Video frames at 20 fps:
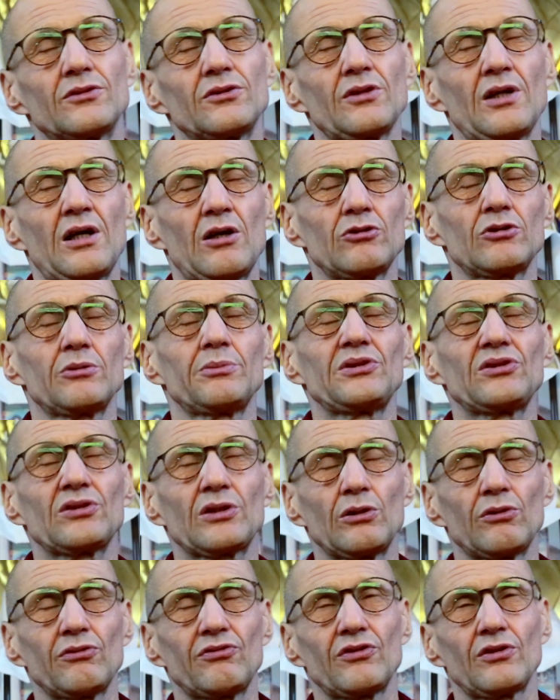So how to be
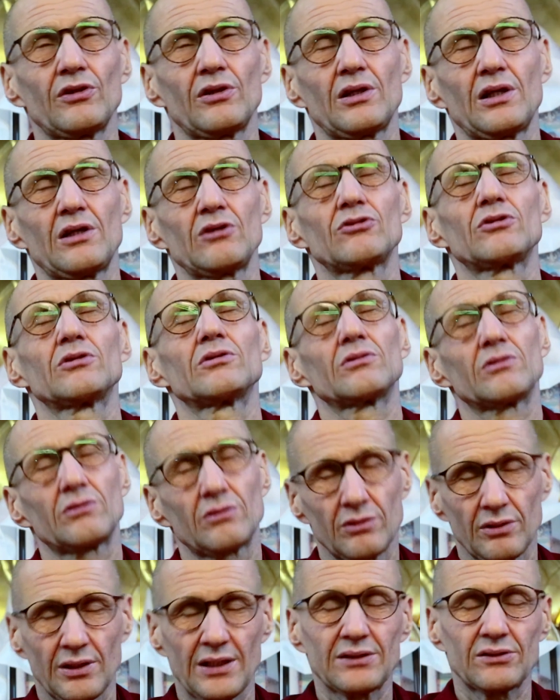skillful,
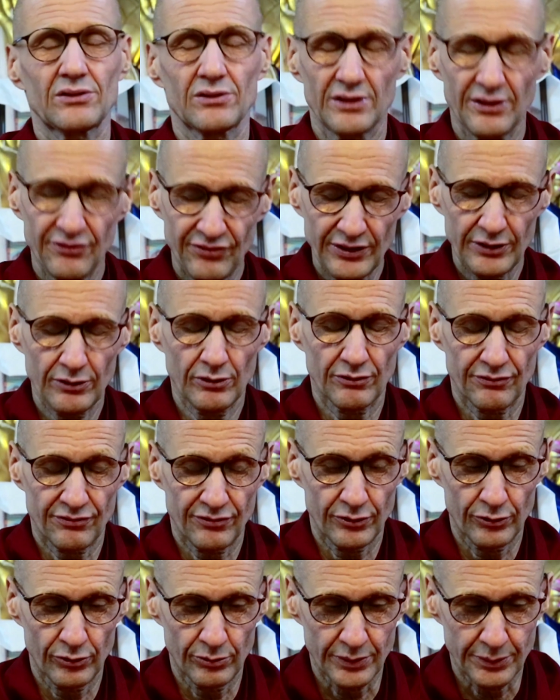that's difficult
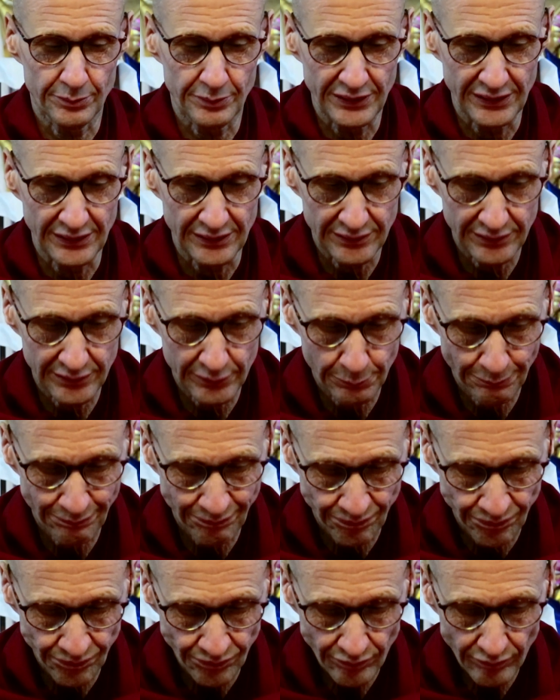for human beings.
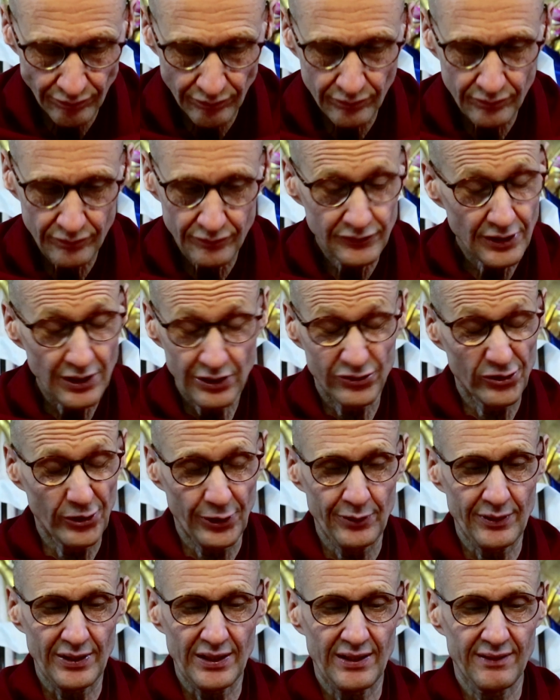But
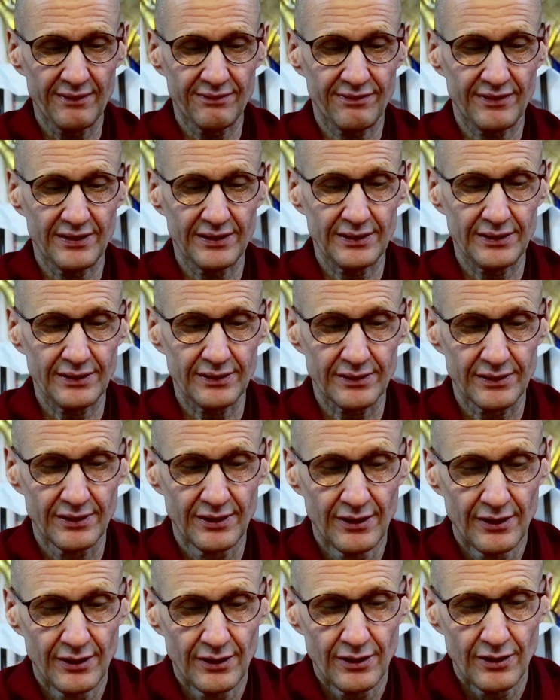anyway, I find
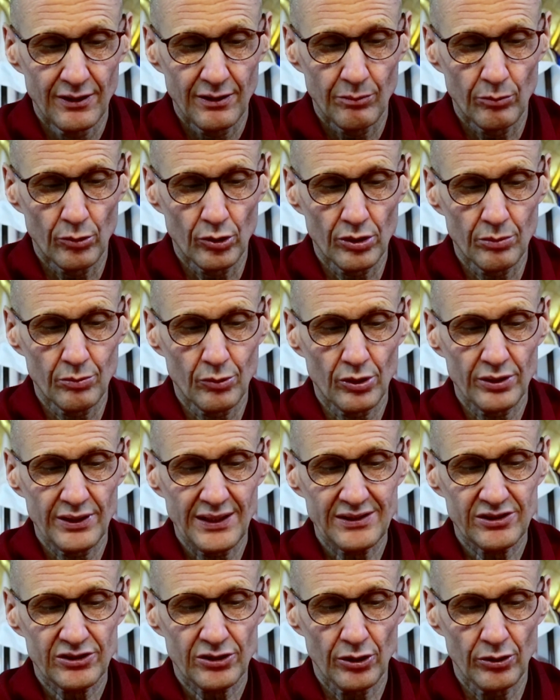more and more
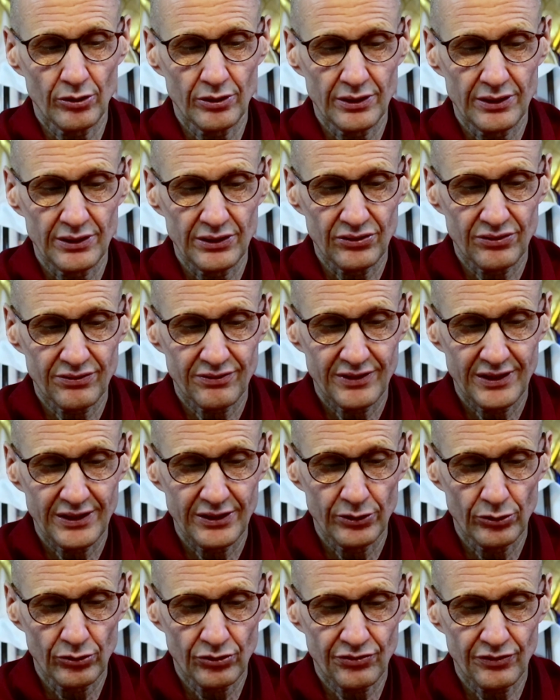that slogan is
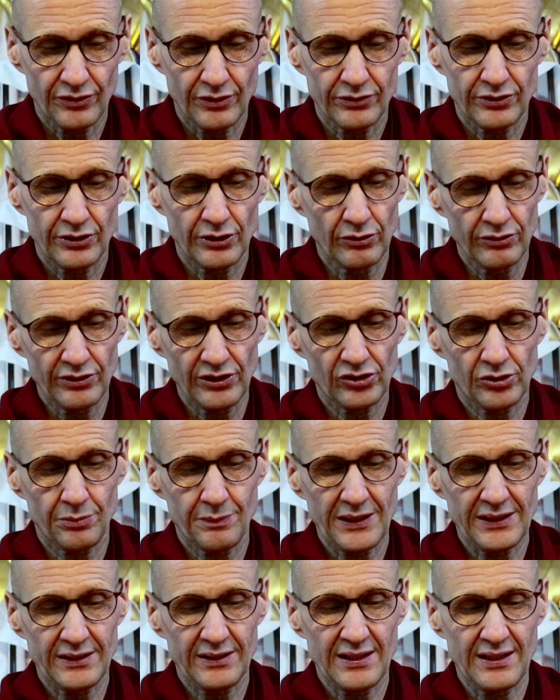very useful. Don't
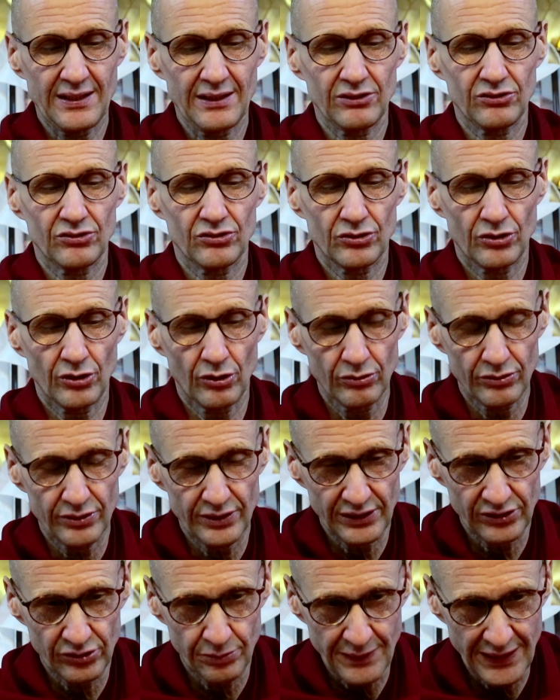expect thanks. Don't
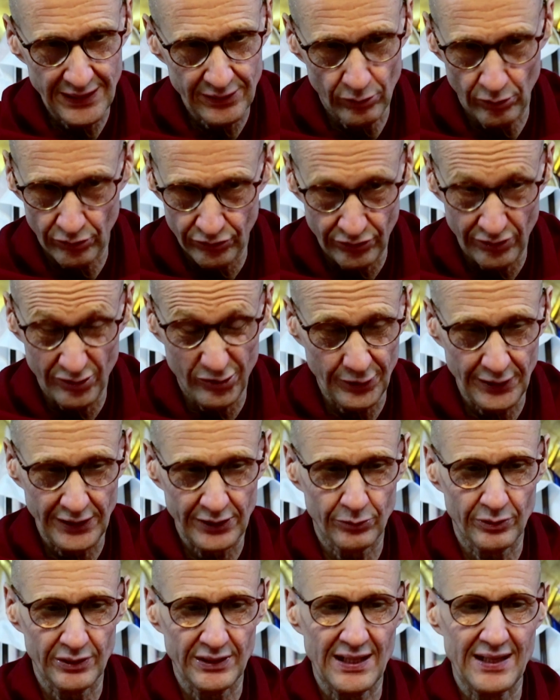expect also
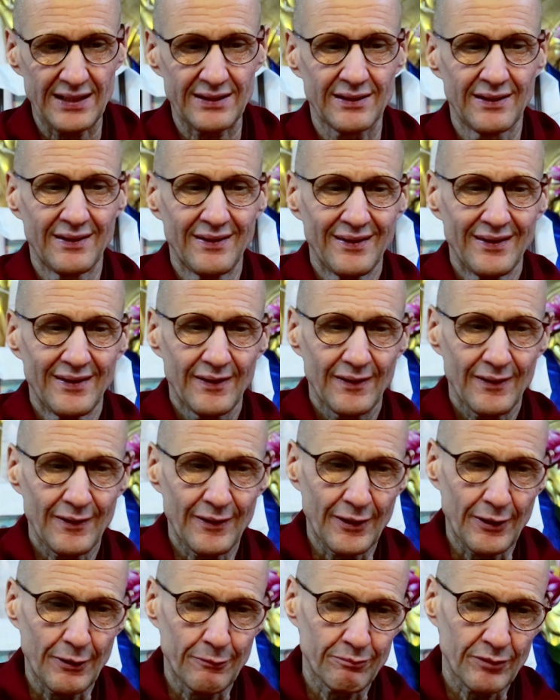together with that
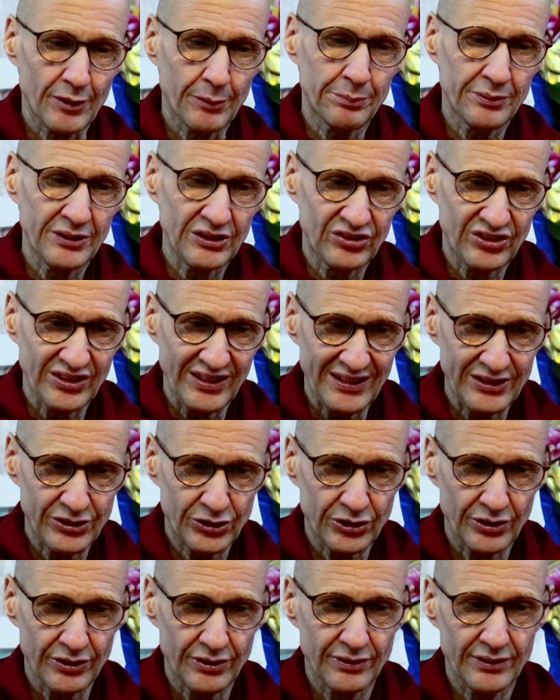
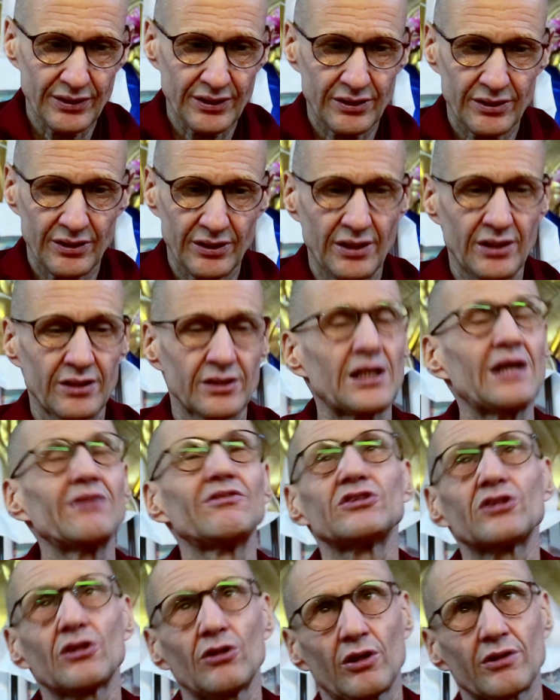appreciation. It
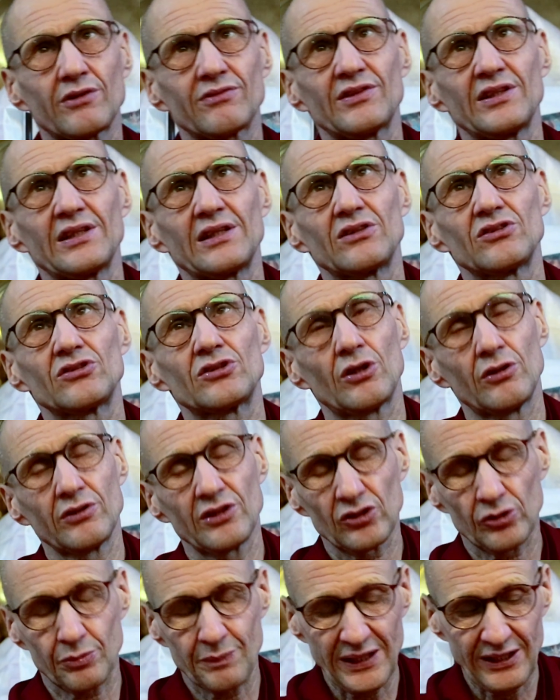covers a lot of things. Don't
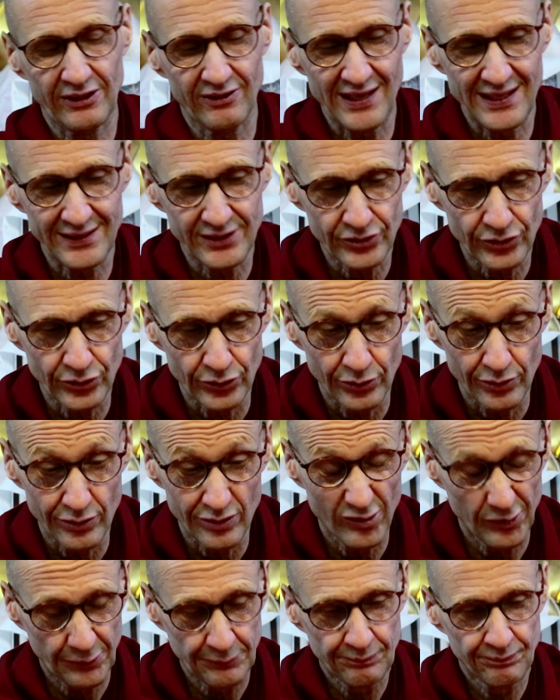expect
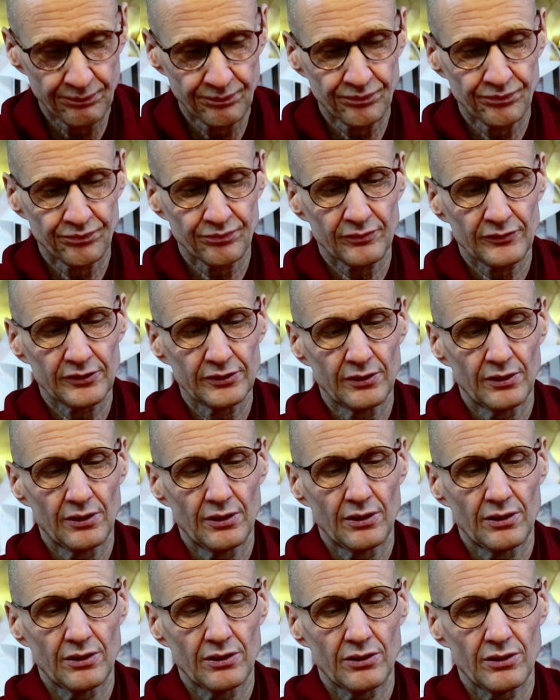gratitude.
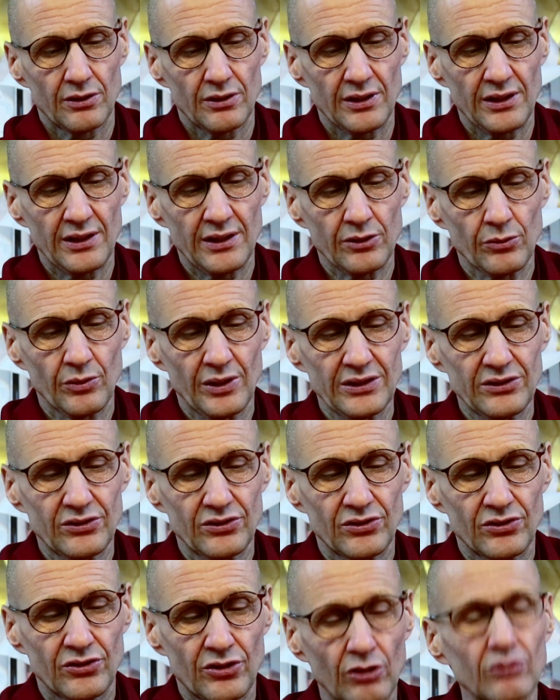In other
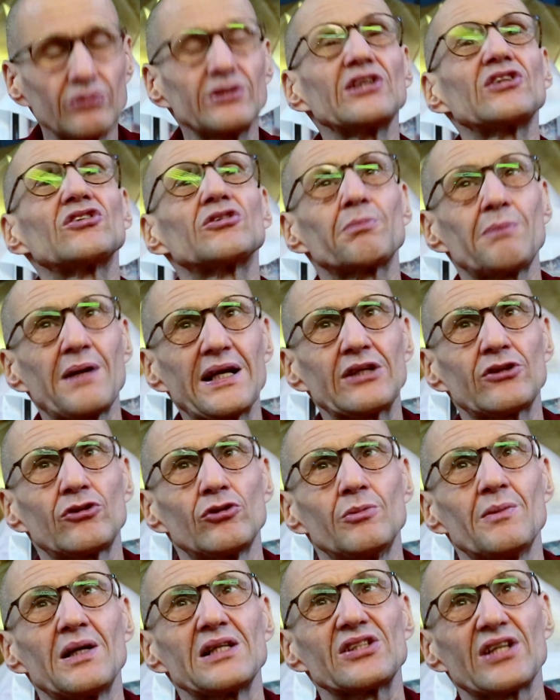words, don't expect
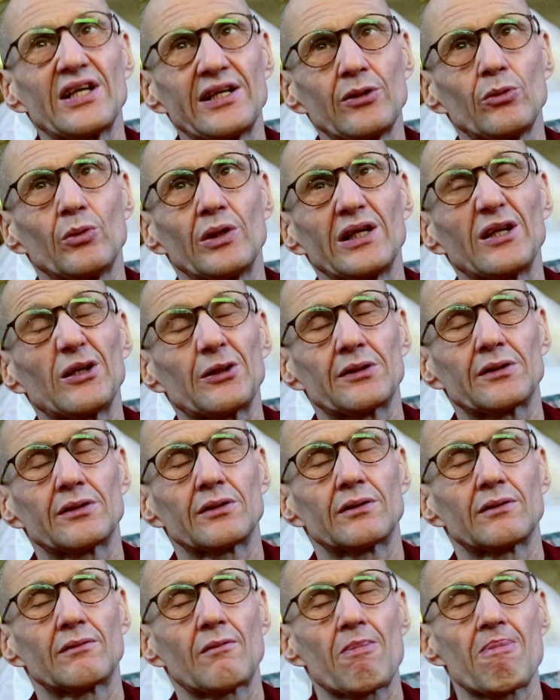too much anyway.
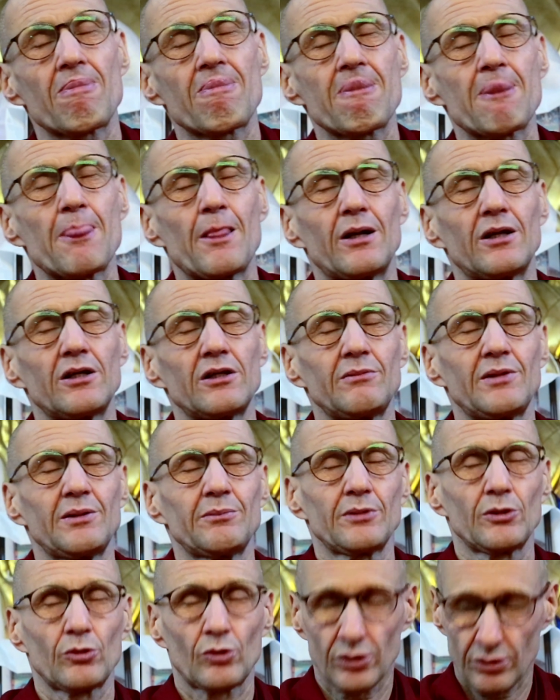
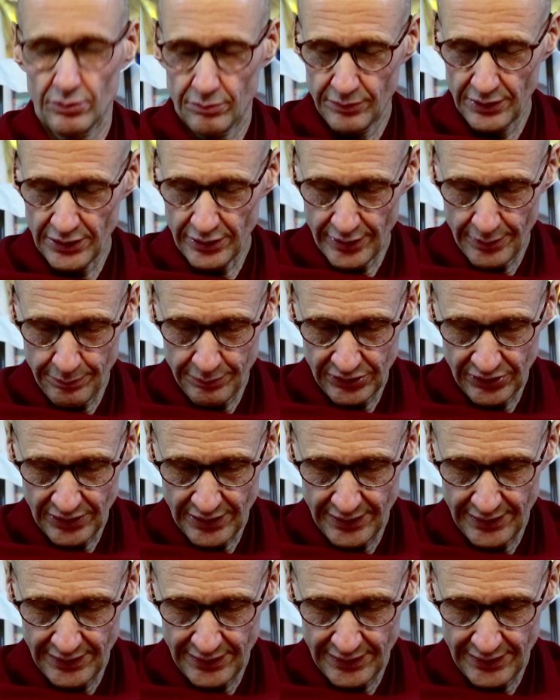Remember what Milarepa said?